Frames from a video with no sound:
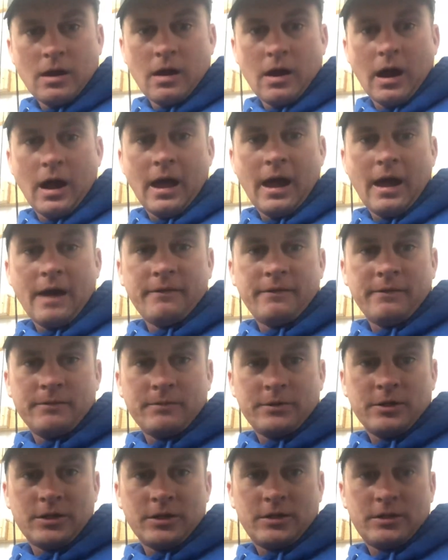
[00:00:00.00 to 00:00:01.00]
I have them
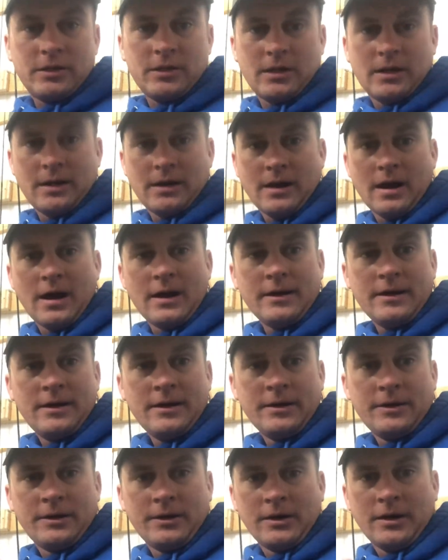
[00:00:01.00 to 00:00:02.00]
just uh, 90
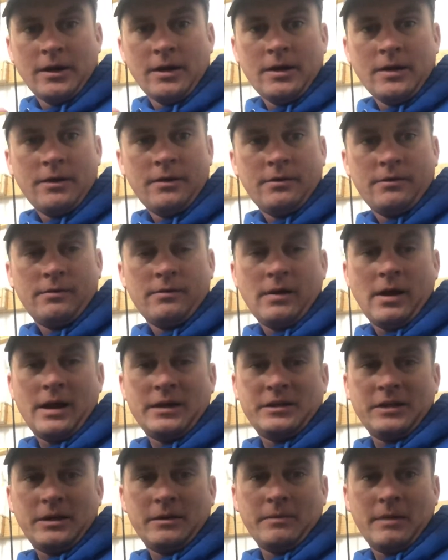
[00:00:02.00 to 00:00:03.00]
degreed. I
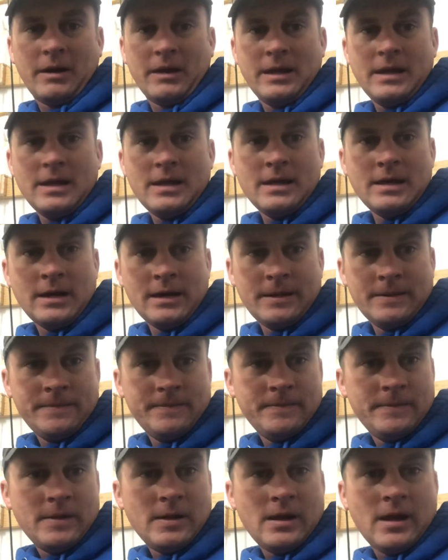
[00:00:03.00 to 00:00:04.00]
take my heat gun,
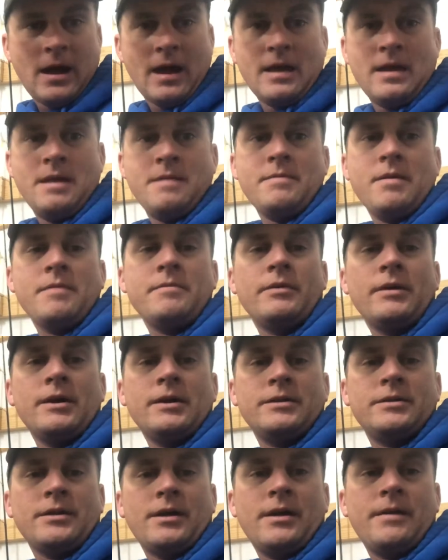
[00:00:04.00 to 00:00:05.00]
I heat my
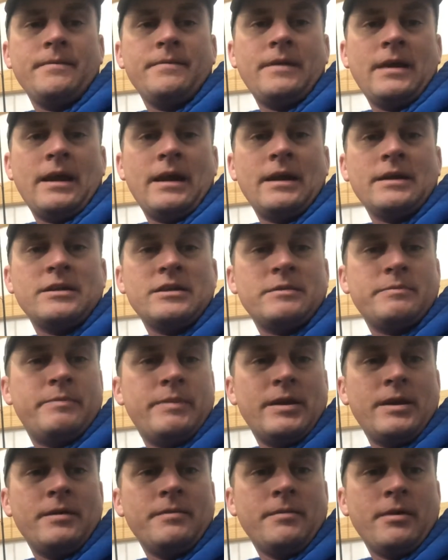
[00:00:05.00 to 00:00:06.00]
blades up, and I just
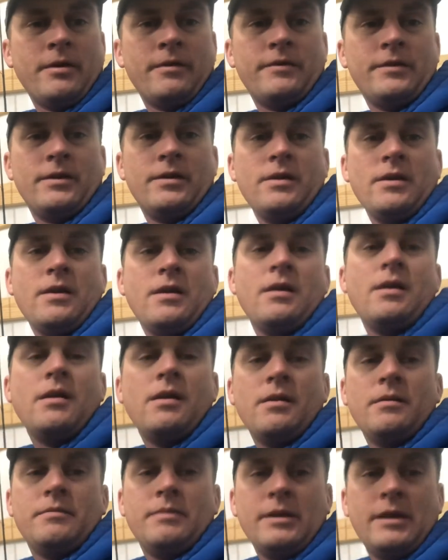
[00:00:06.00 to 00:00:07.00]
bend them over.
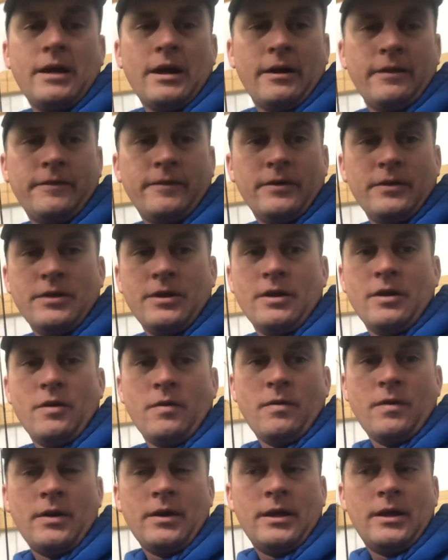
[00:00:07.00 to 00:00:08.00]
Be careful, you don't
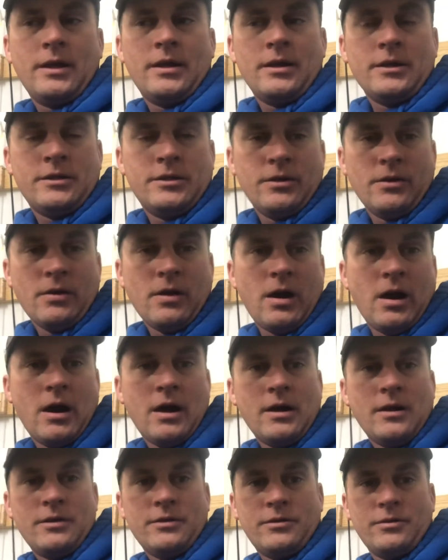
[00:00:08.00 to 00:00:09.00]
want to get it too
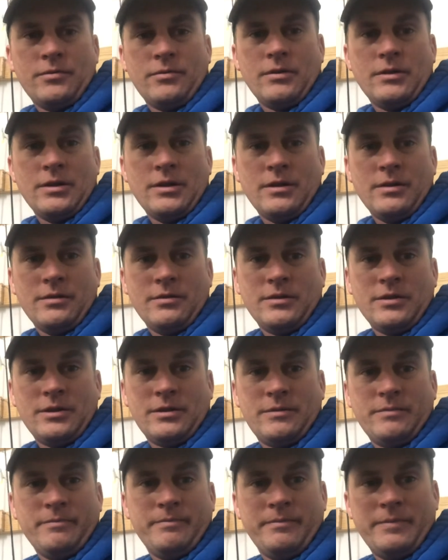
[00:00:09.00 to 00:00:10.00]
hot to where you
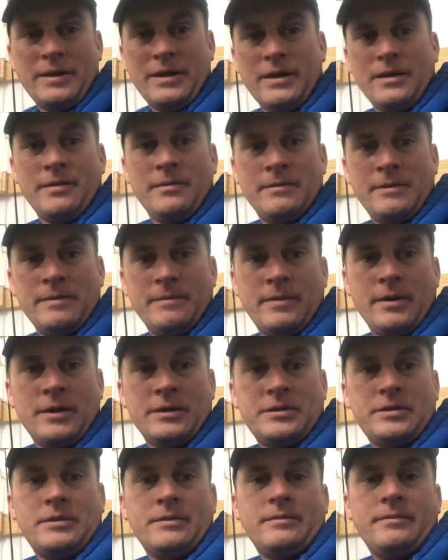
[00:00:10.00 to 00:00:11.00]
just bend them and
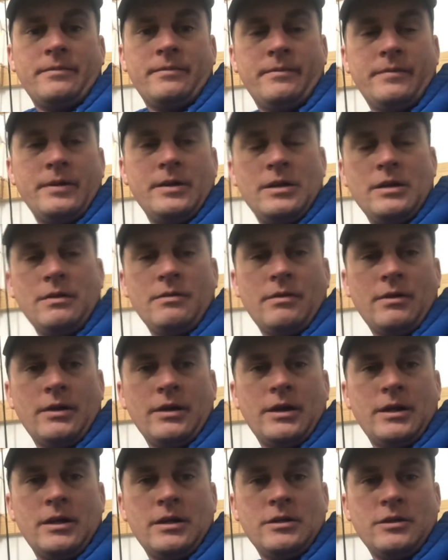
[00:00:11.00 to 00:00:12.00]
bust them, but you want to
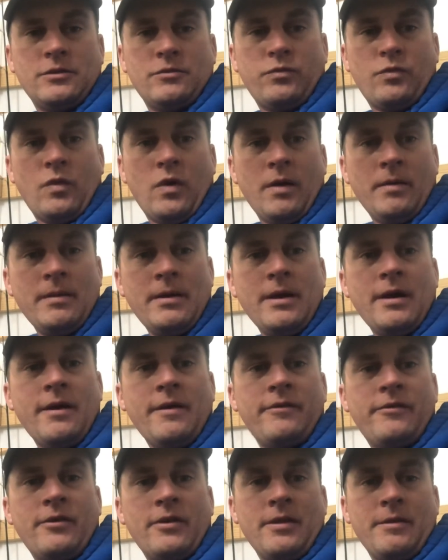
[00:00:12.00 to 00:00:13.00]
get it just warm
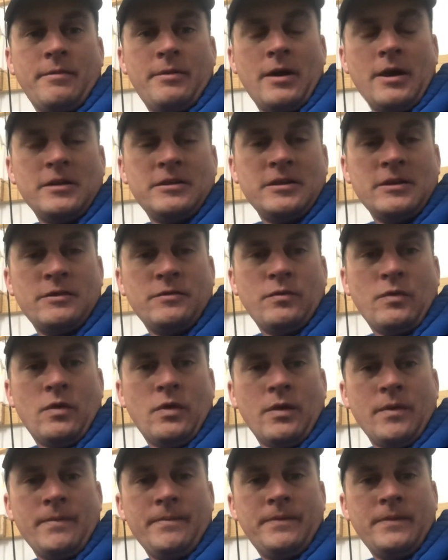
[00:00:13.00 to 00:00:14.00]
enough where the plastic's
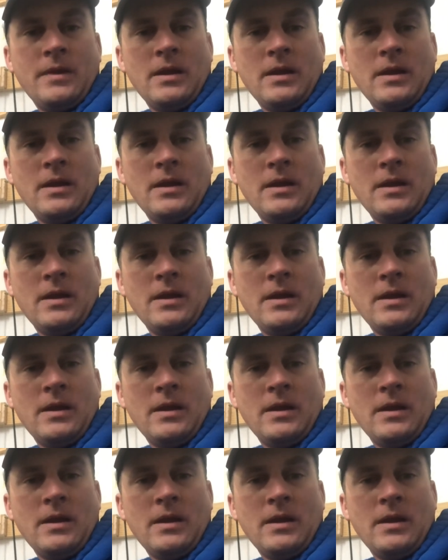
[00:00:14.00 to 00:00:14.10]
warm.